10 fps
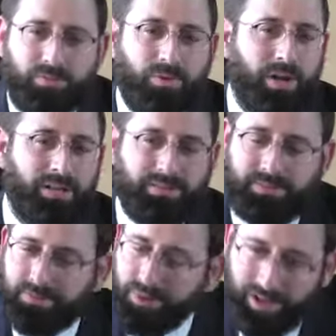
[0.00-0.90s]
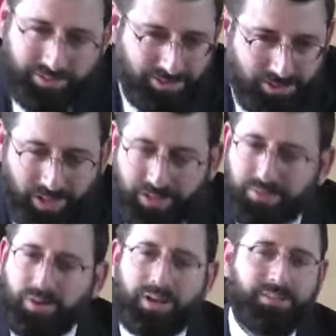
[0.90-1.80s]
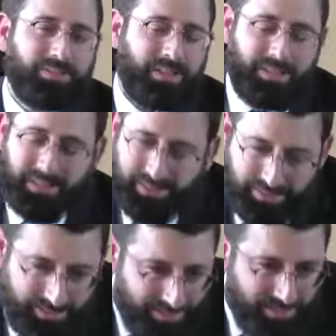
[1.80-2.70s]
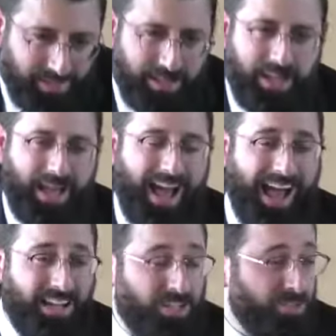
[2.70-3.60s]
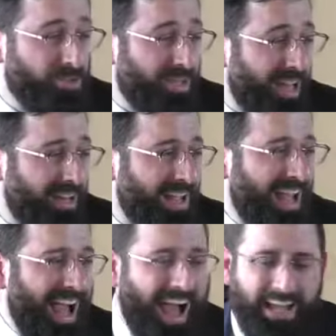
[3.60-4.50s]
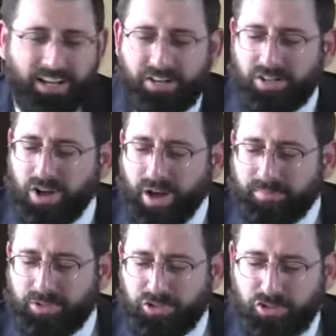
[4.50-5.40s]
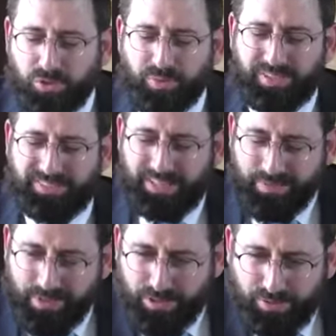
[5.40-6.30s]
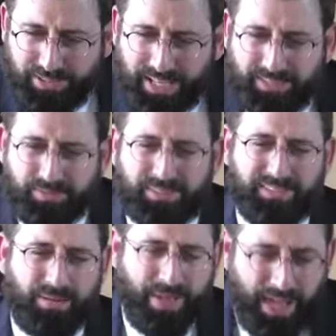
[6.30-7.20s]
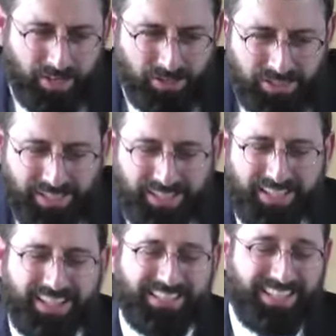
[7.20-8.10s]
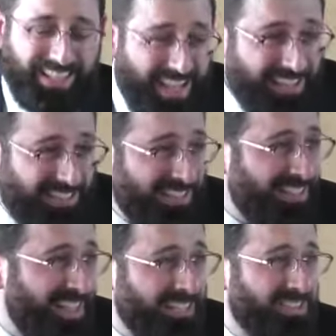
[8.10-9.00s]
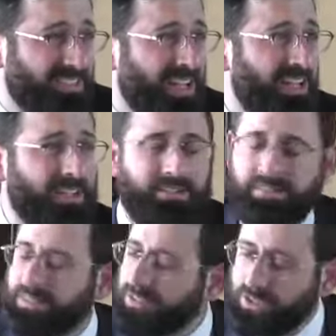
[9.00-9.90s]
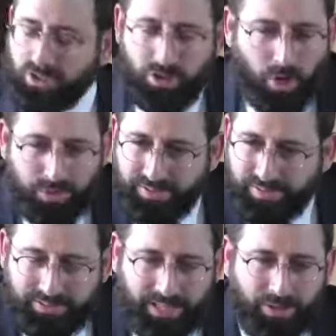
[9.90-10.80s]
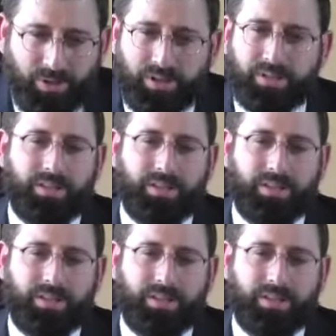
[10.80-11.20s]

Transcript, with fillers: Rise, rise and shine, rise and shine, consistently. I could do that. I could come to shul with the same enthusiasm, the same energy today as I did yesterday. No difference at all.